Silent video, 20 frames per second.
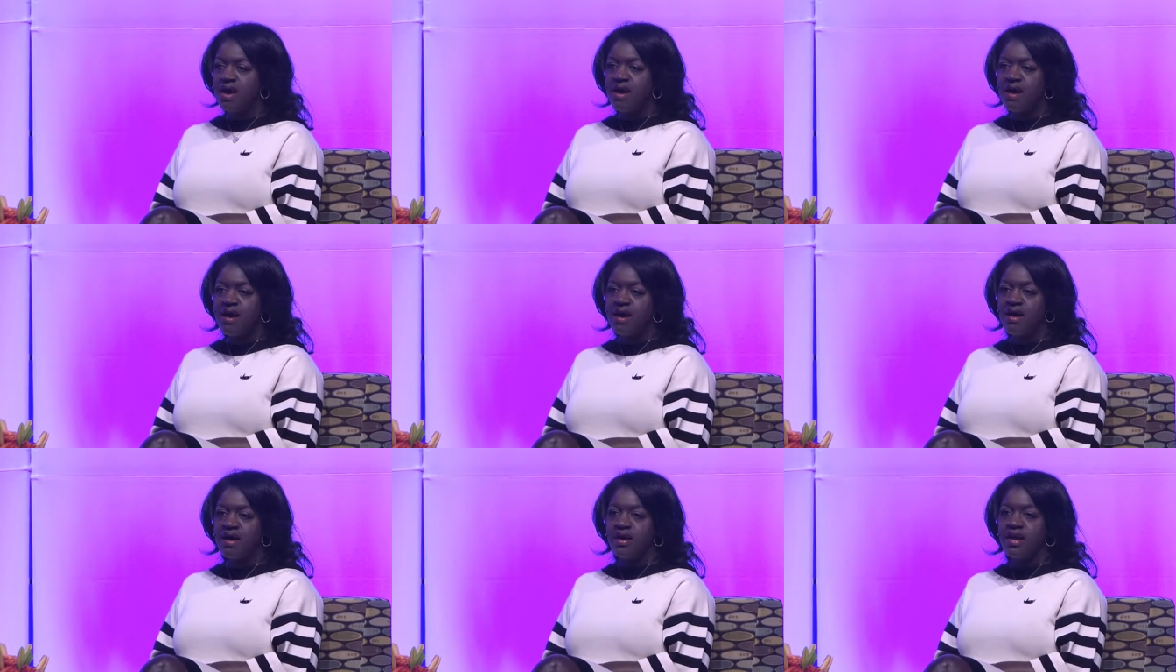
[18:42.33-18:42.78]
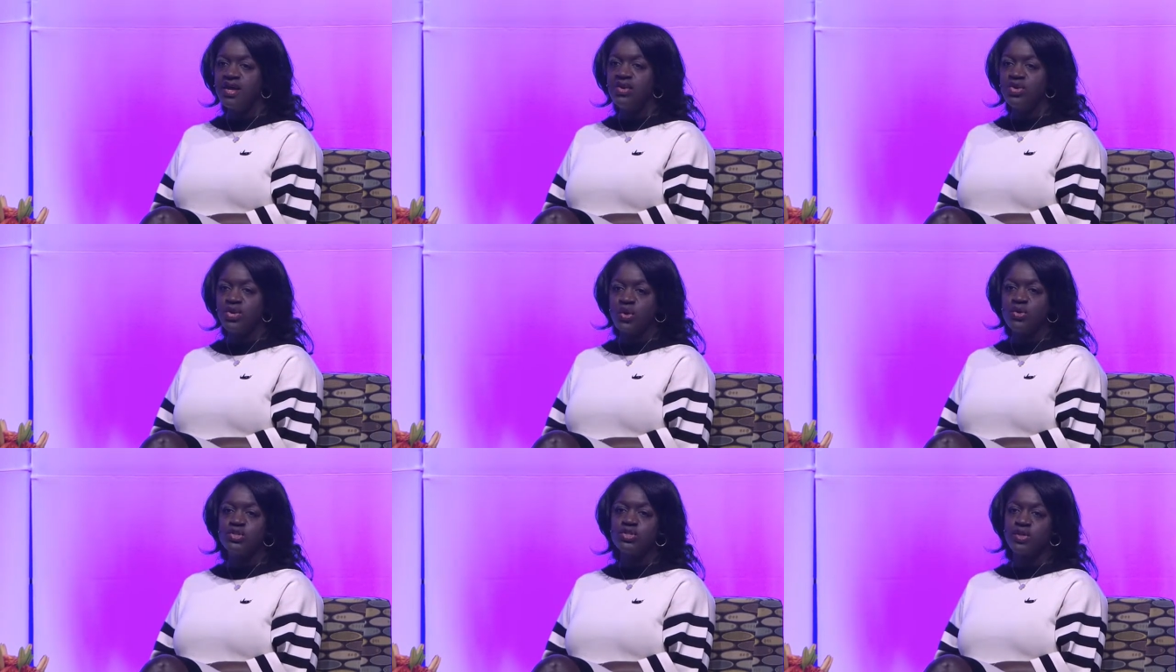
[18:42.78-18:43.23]
uh, and
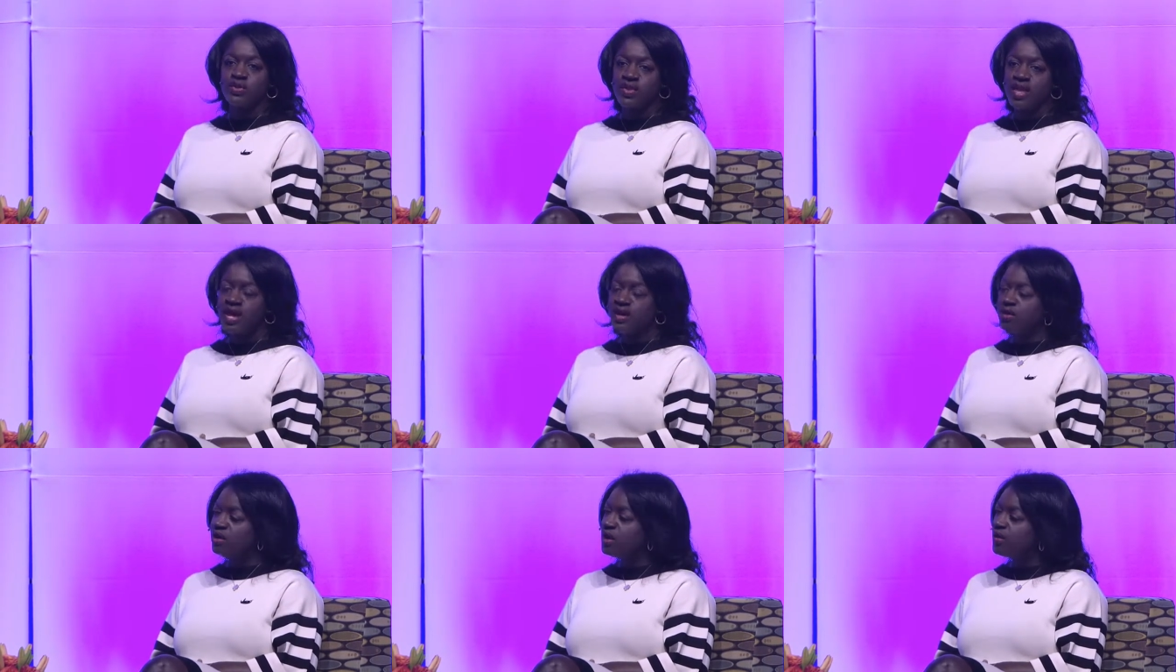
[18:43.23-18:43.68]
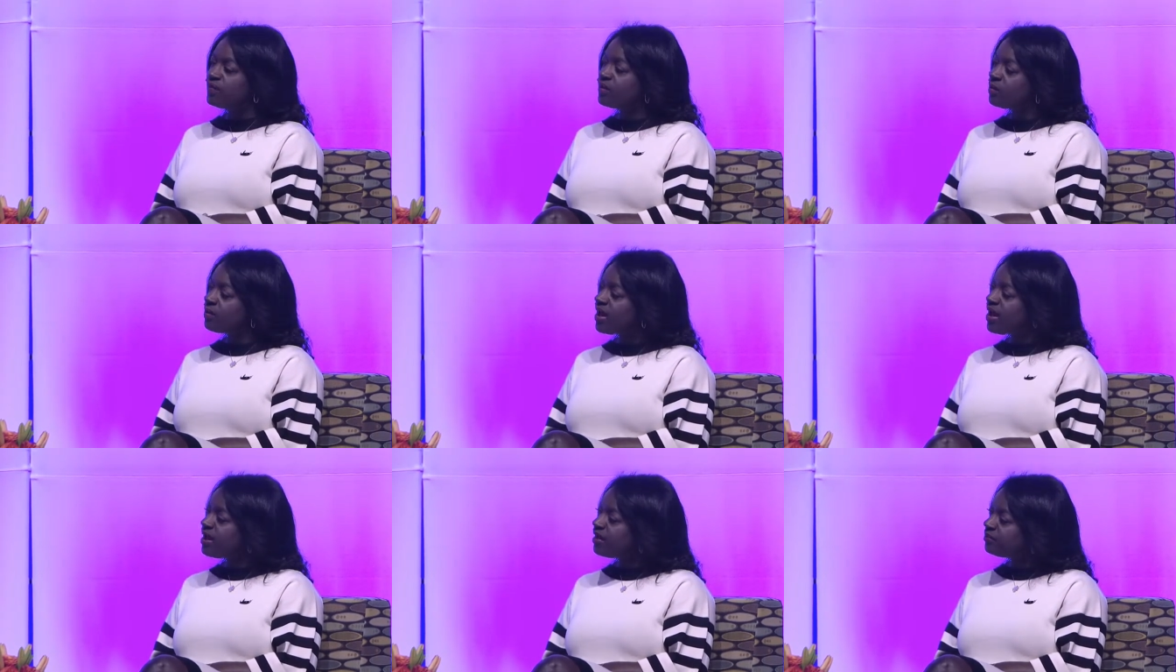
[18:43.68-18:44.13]
nurture that along the
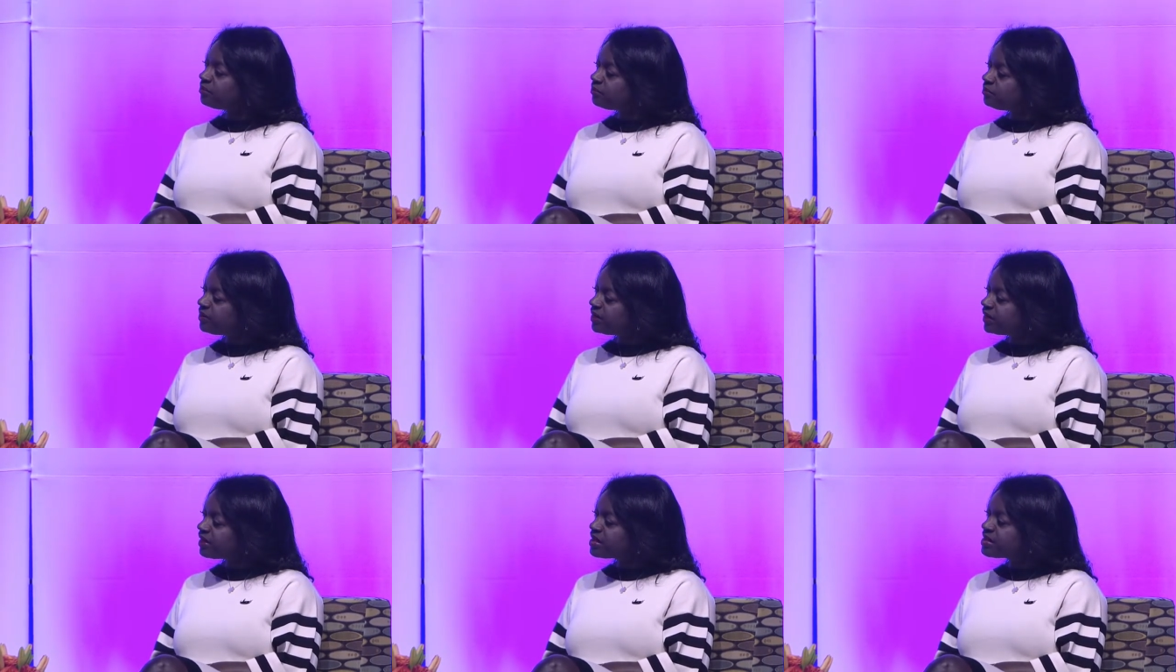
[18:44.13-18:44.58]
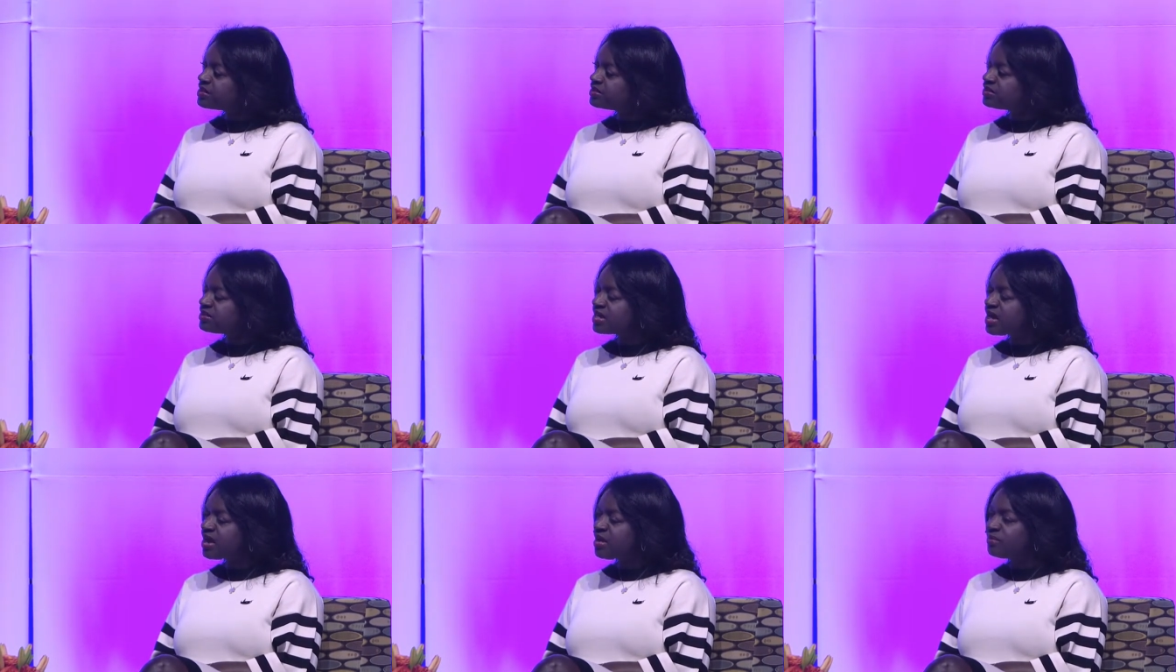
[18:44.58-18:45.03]
way
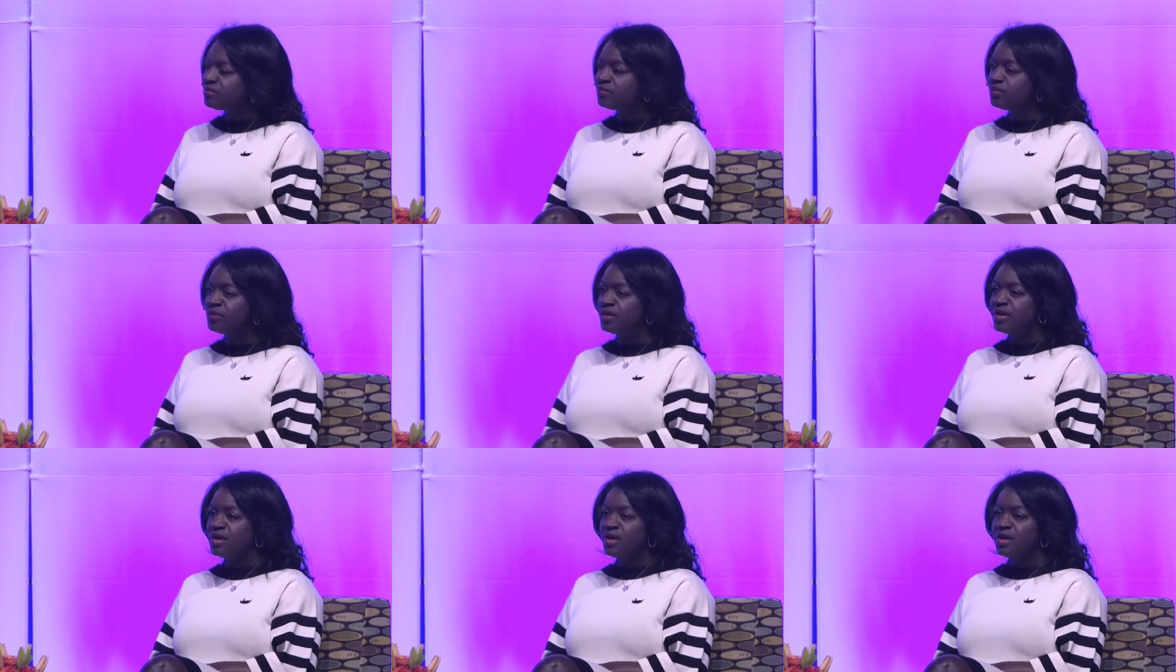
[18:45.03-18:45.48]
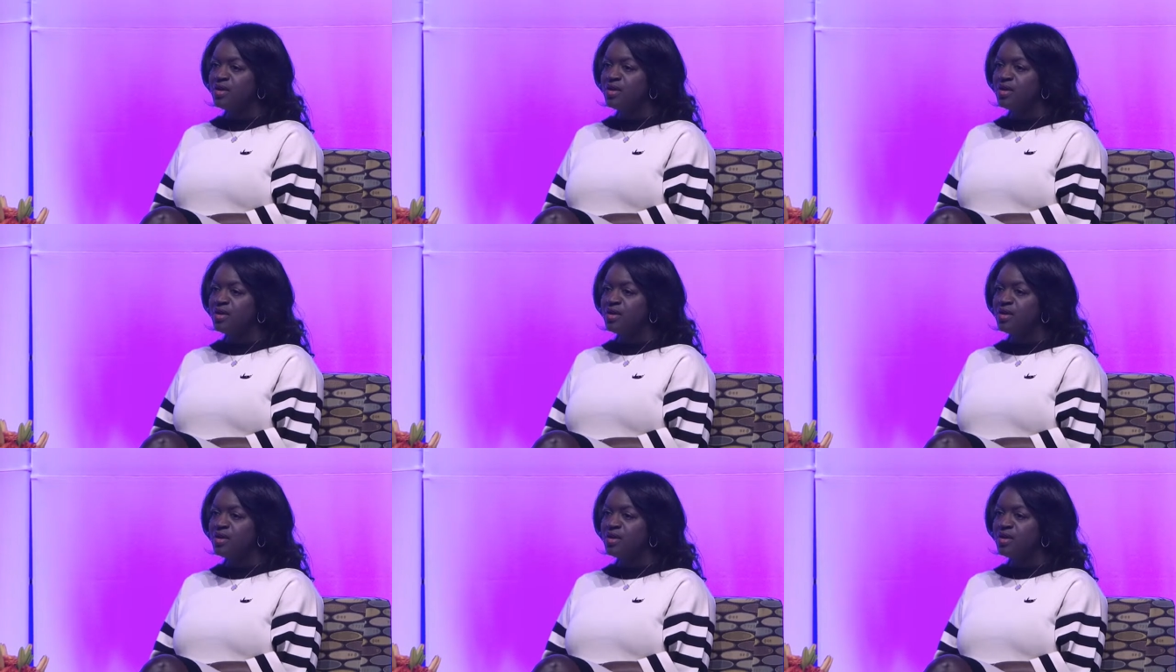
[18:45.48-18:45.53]
because um, yeah.